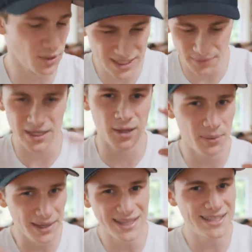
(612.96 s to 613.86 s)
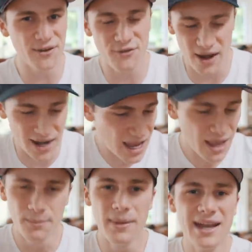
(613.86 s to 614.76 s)
Doing something completely different,
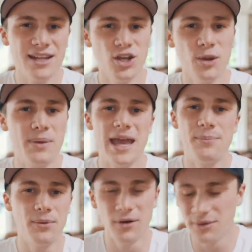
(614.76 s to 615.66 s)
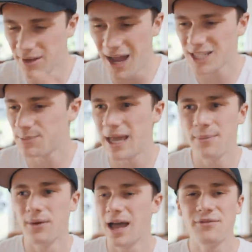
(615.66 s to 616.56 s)
meeting new people, nice
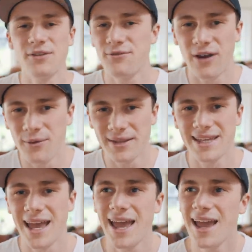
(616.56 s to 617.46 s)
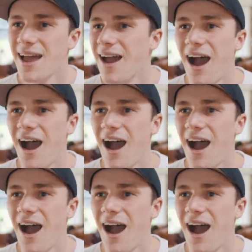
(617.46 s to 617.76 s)
people, having fun with it.